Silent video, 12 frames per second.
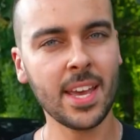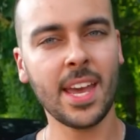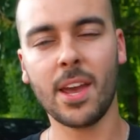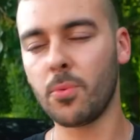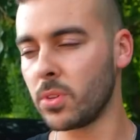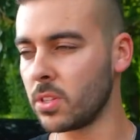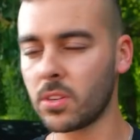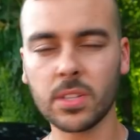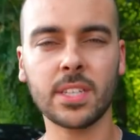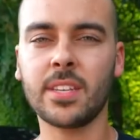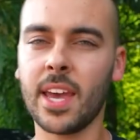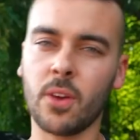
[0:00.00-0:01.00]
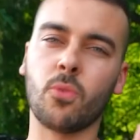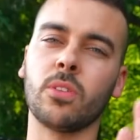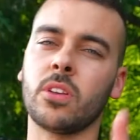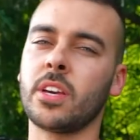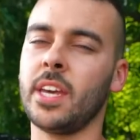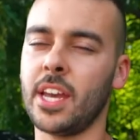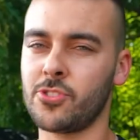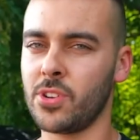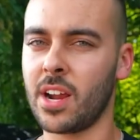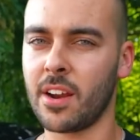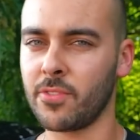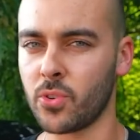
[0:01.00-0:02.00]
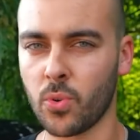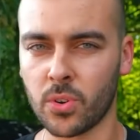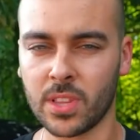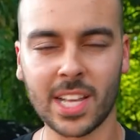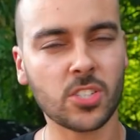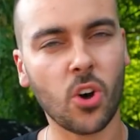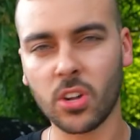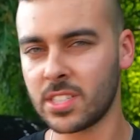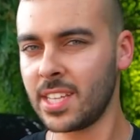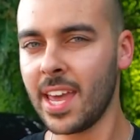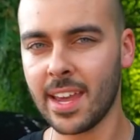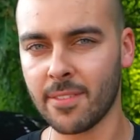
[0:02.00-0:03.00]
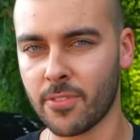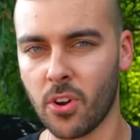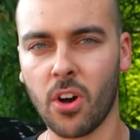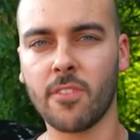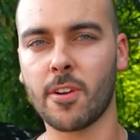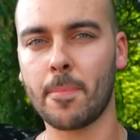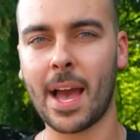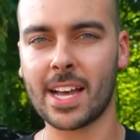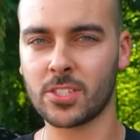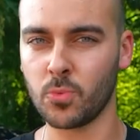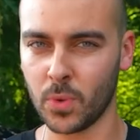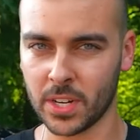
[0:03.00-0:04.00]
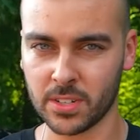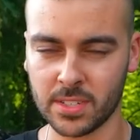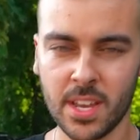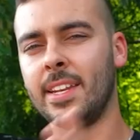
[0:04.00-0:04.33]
It will literally take one lucky entry out of your order, and that's all it's taken for all of our past winners.